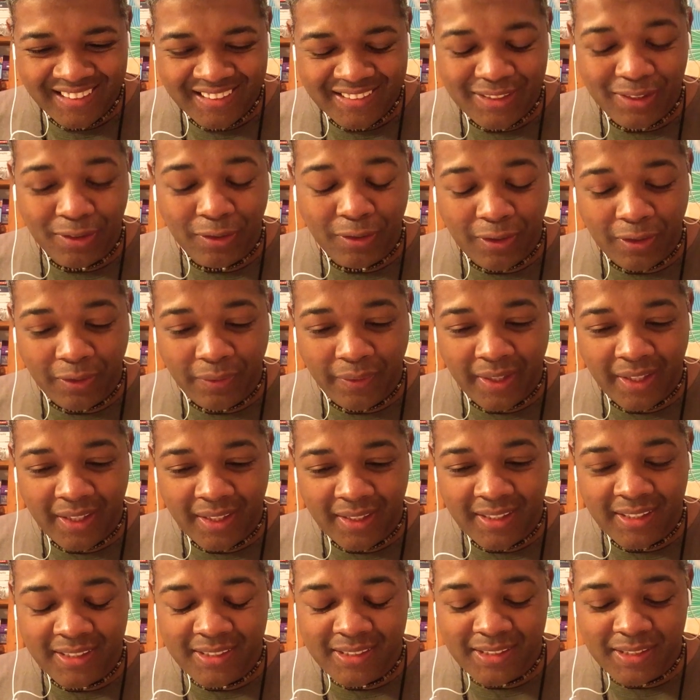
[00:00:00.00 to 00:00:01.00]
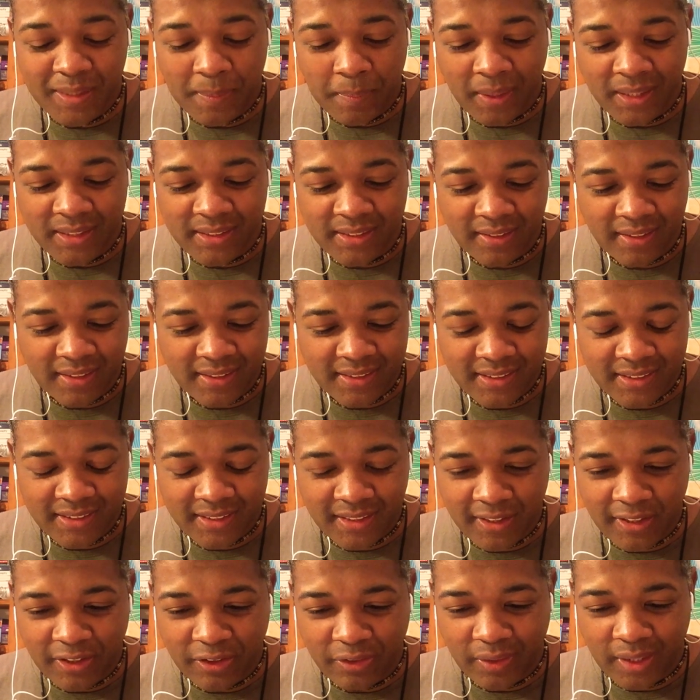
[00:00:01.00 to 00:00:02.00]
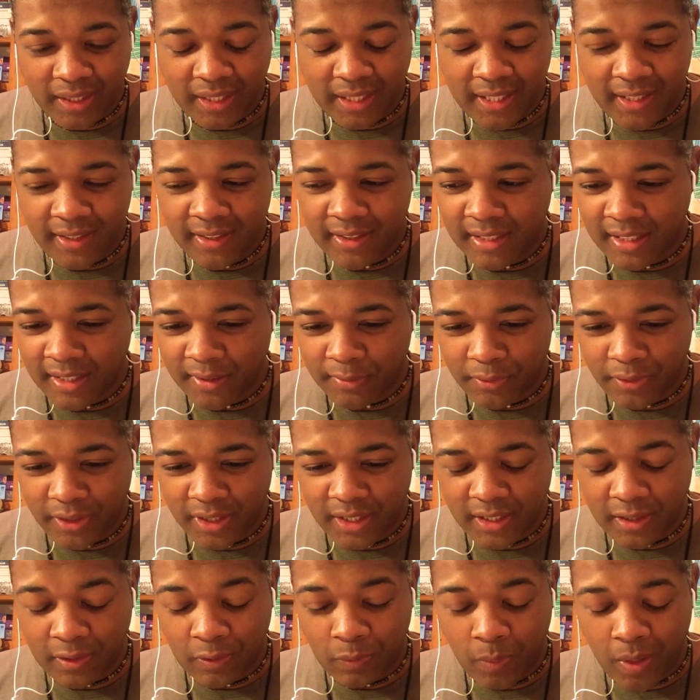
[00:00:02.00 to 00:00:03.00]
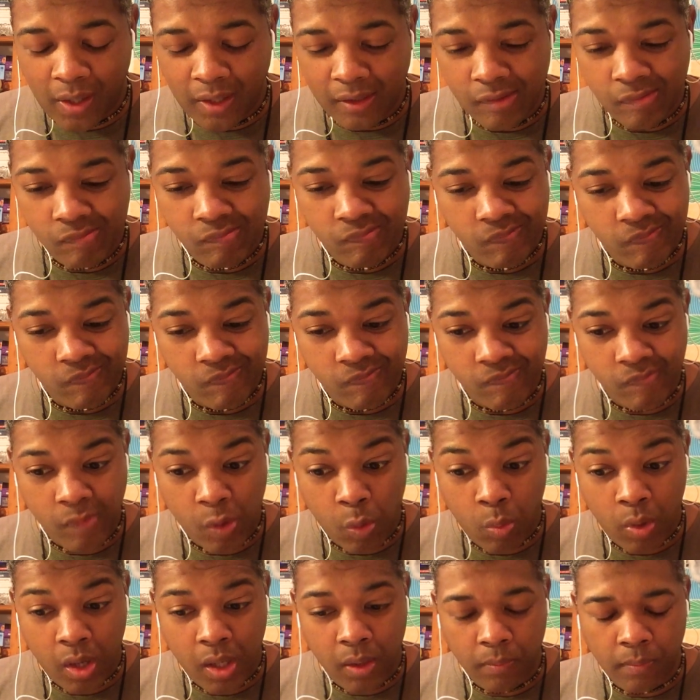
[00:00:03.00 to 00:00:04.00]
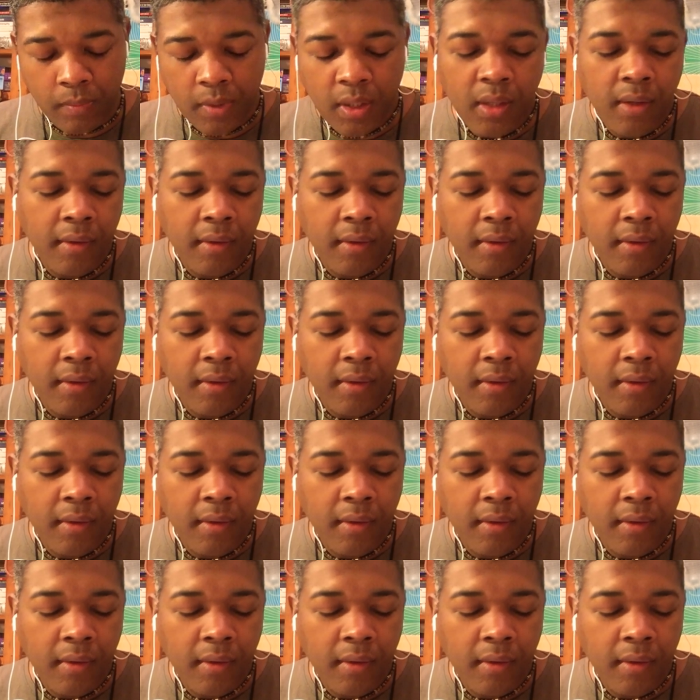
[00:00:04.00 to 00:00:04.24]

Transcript: South Korea, this is amazing. This is a career and a love reading in one. Hmm, wow.